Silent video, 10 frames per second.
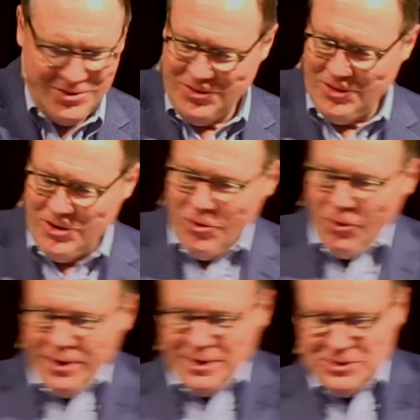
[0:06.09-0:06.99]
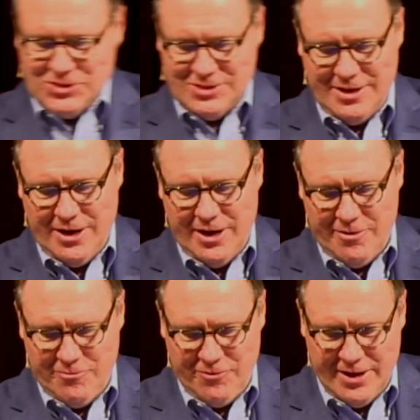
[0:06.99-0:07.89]
the noise
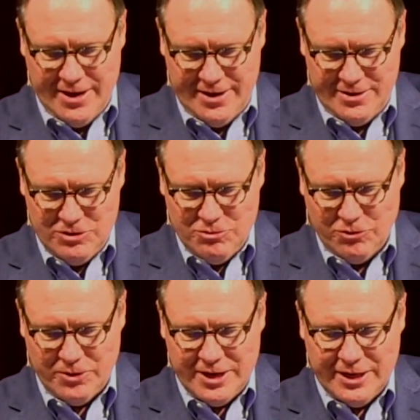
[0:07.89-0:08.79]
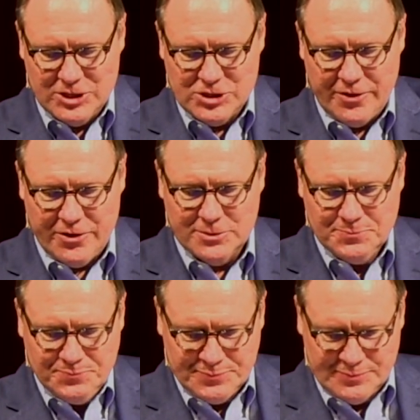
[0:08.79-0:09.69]
of uh, you greeting each other.
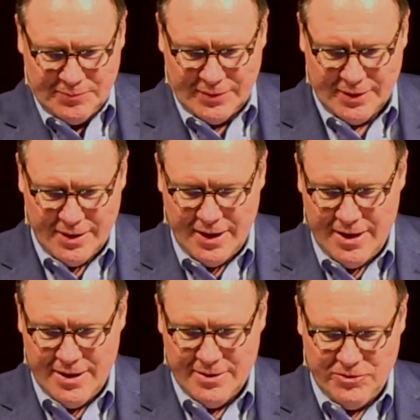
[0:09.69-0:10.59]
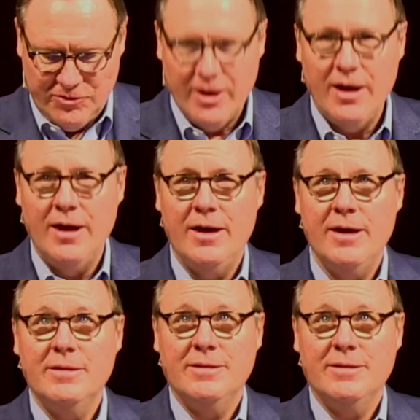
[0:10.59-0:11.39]
And uh,